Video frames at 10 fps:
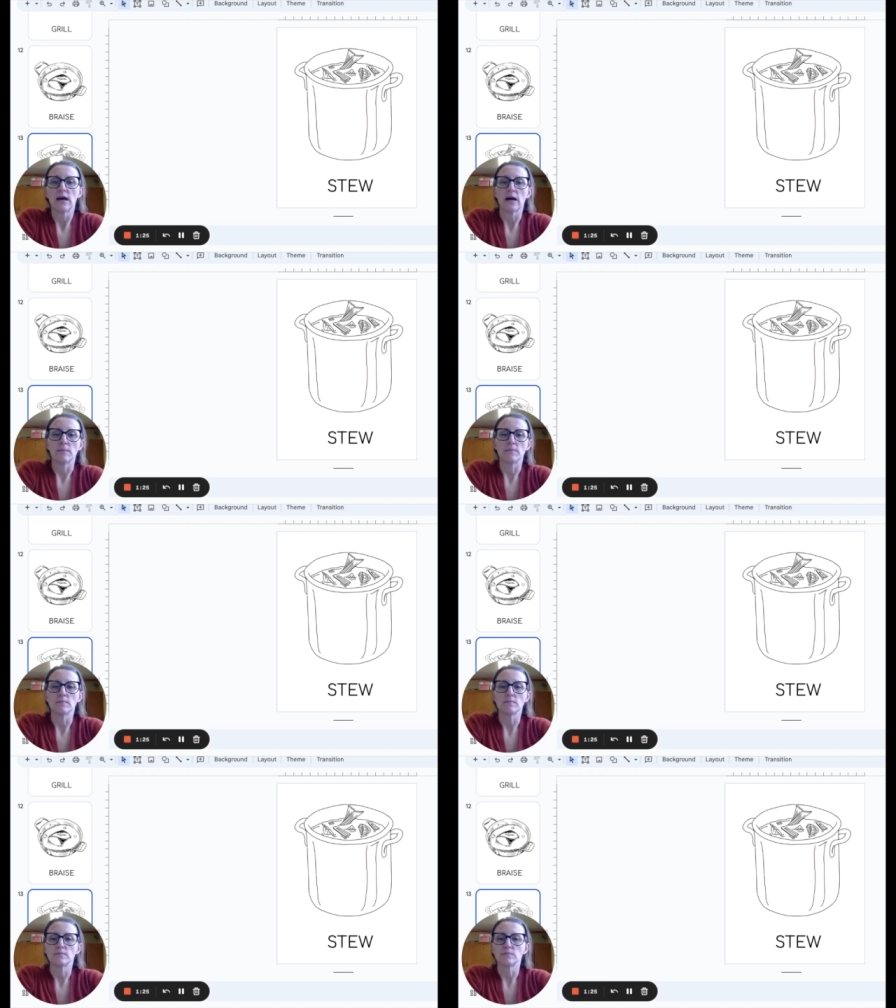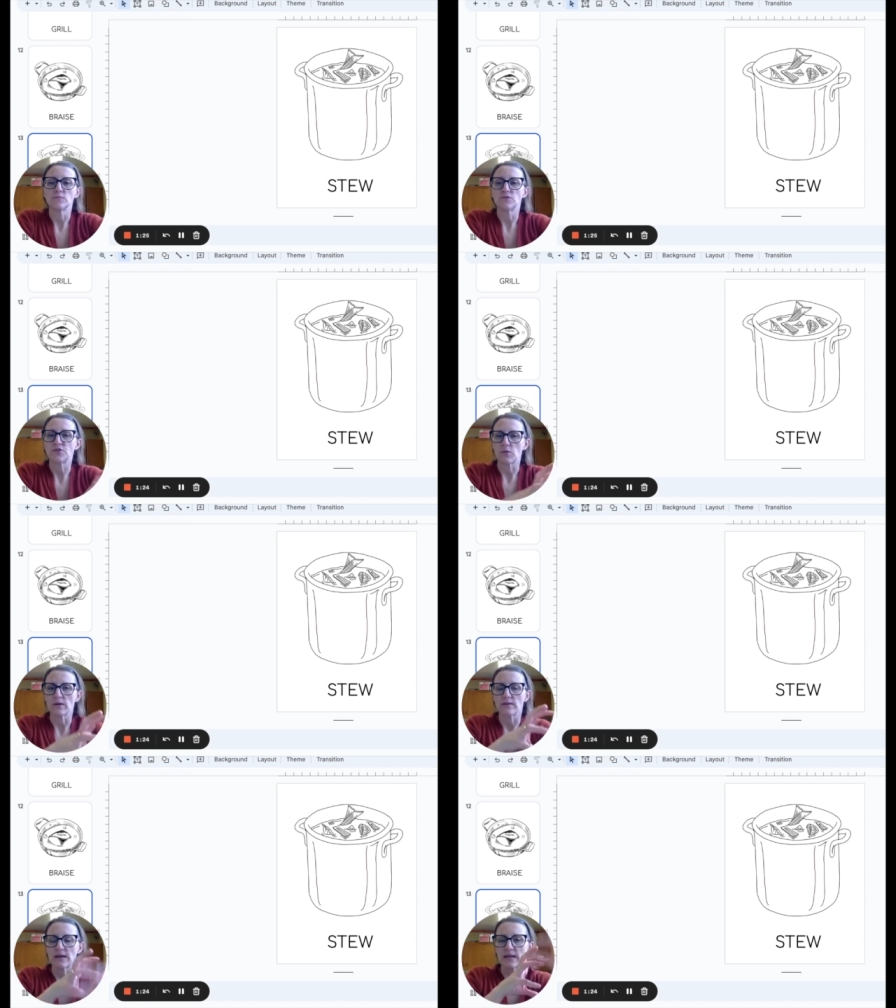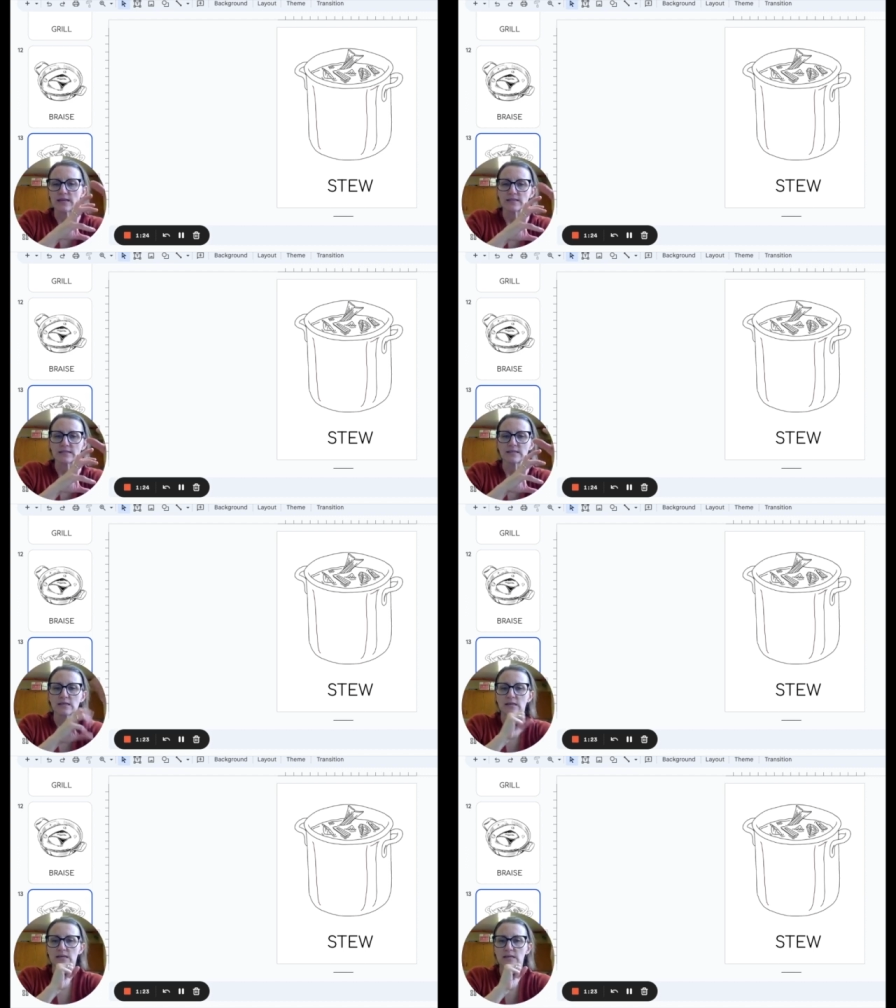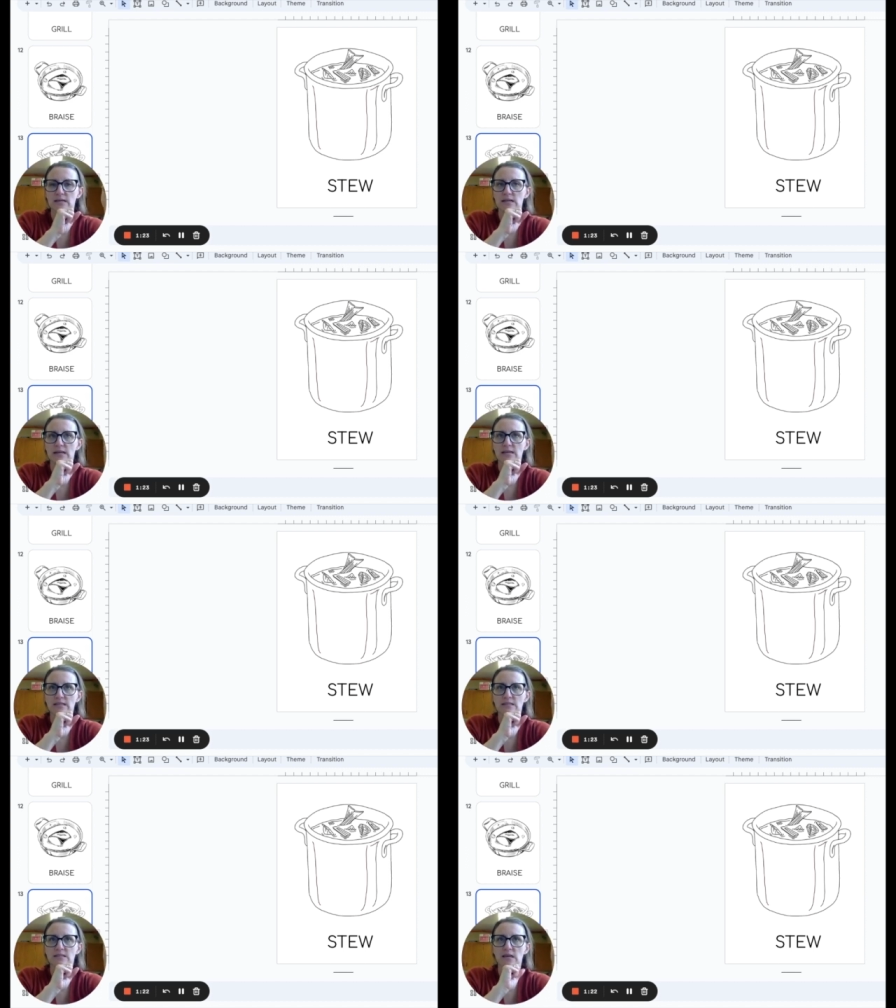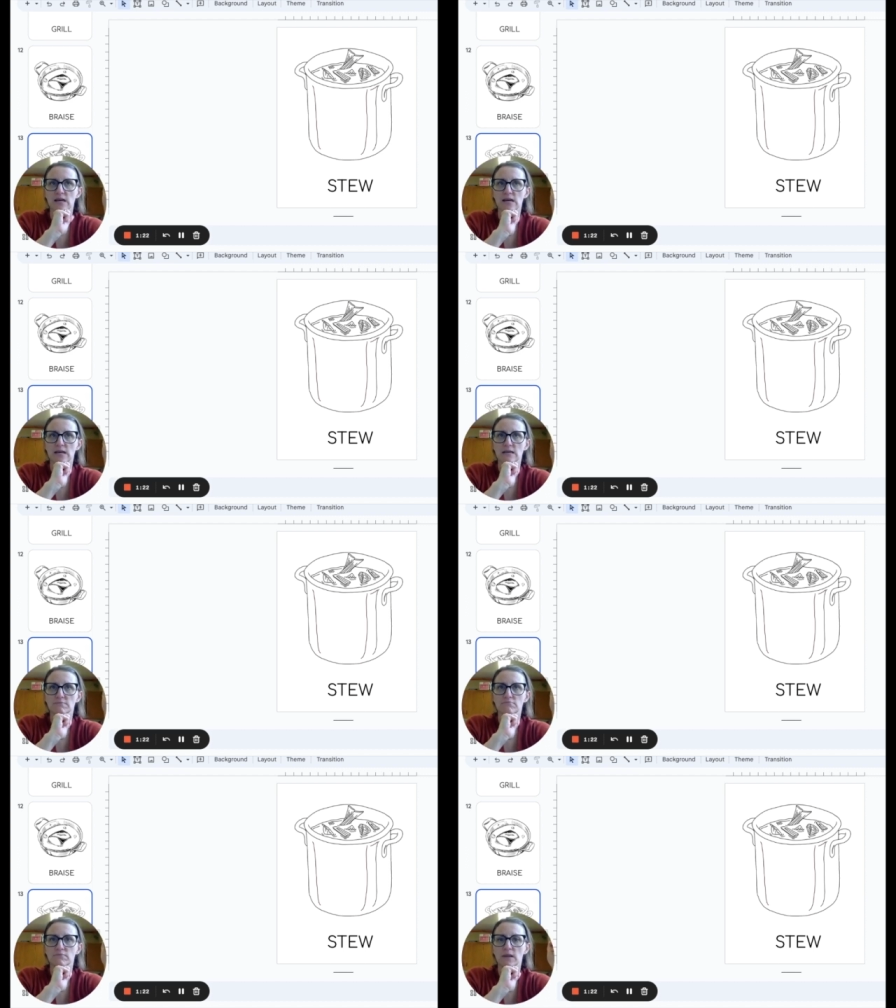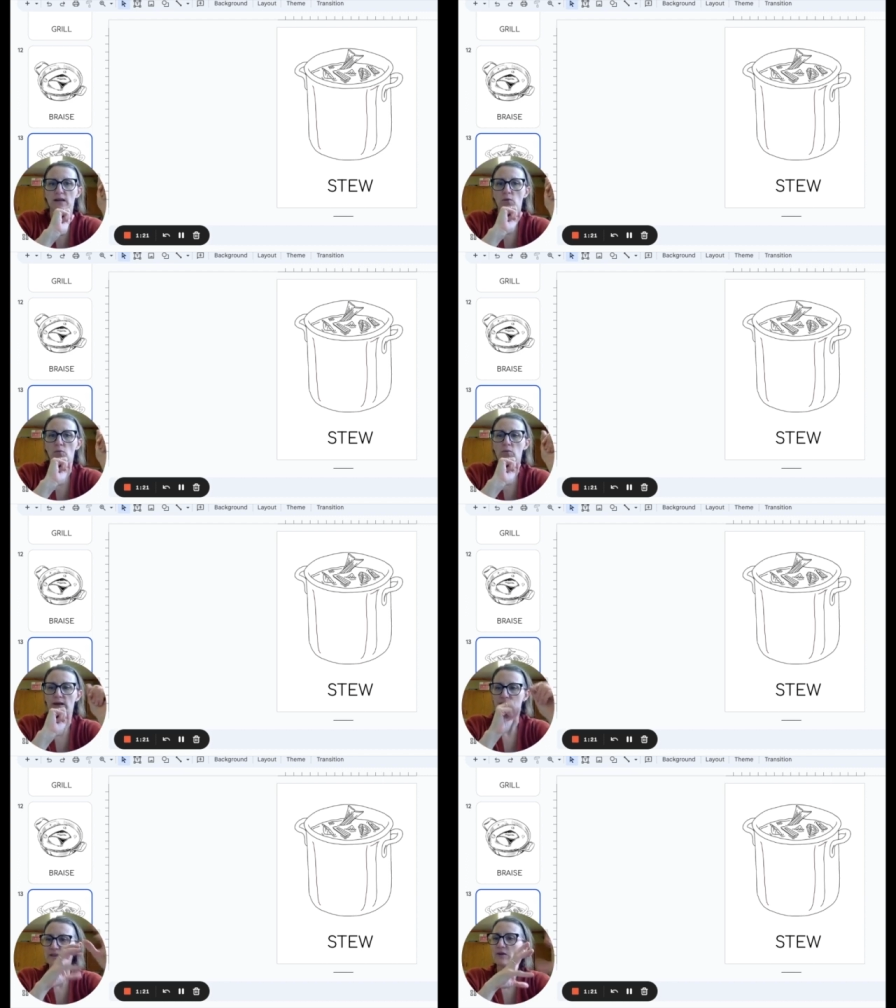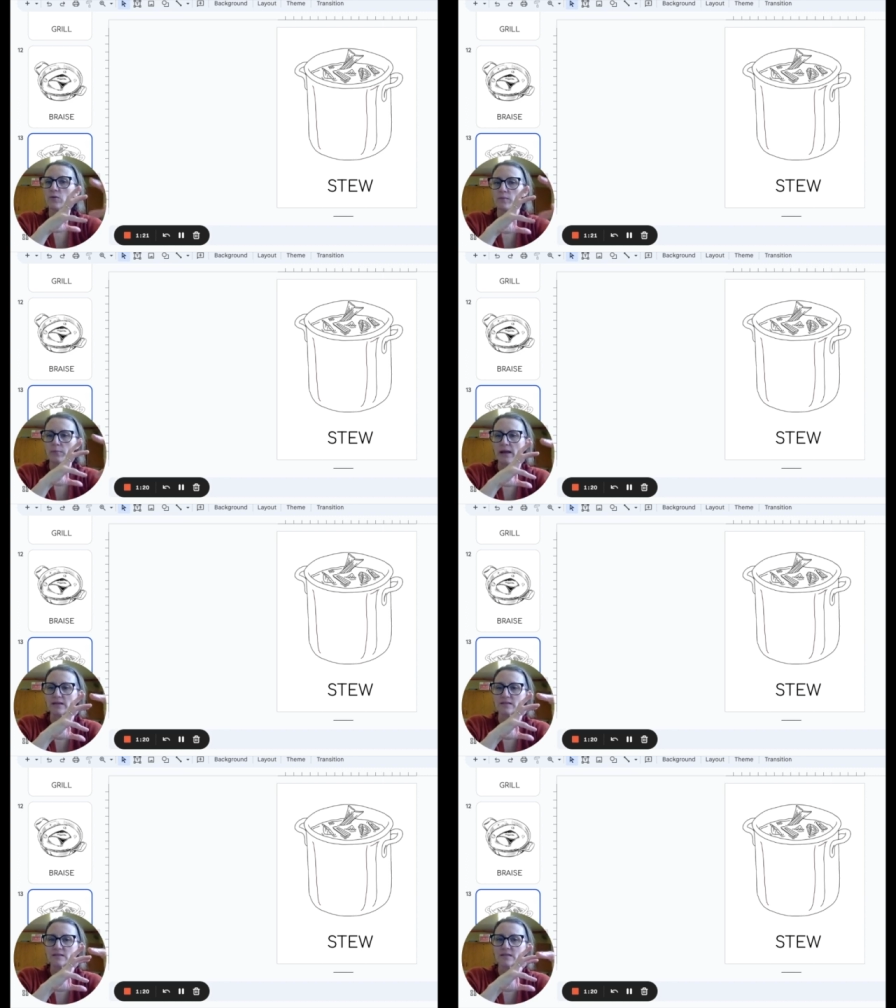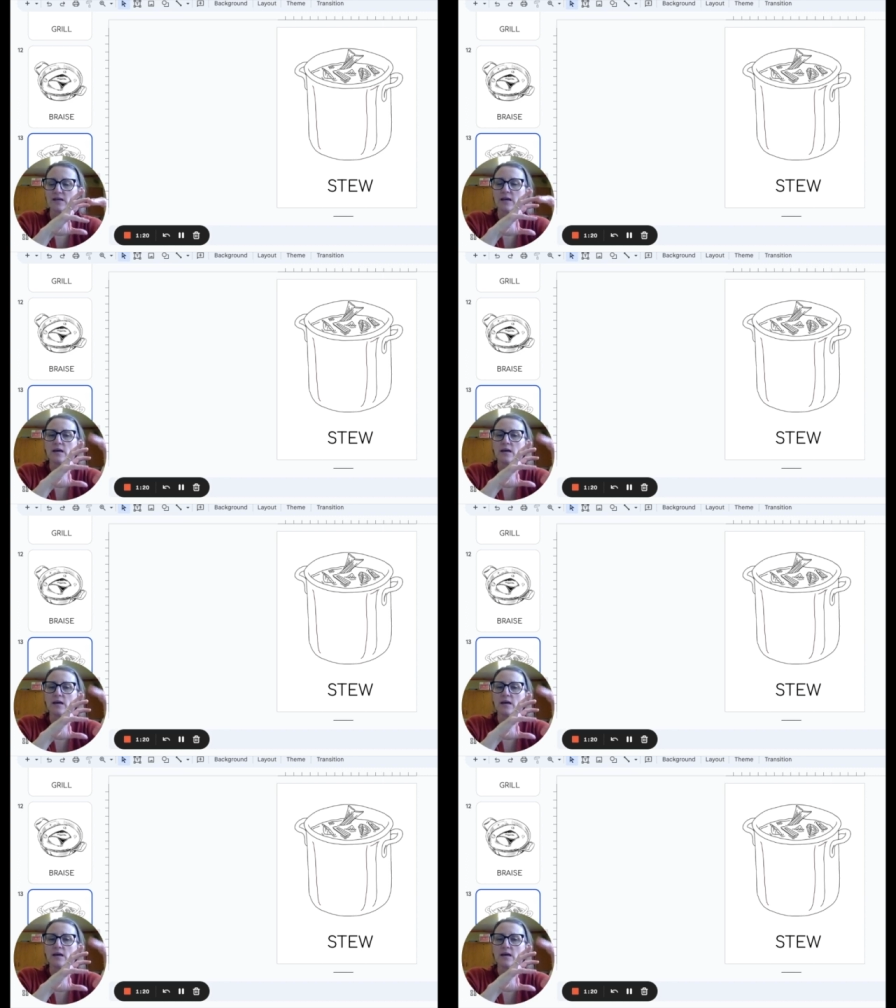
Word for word: um, showing that it's it's uh, like a like a liquid based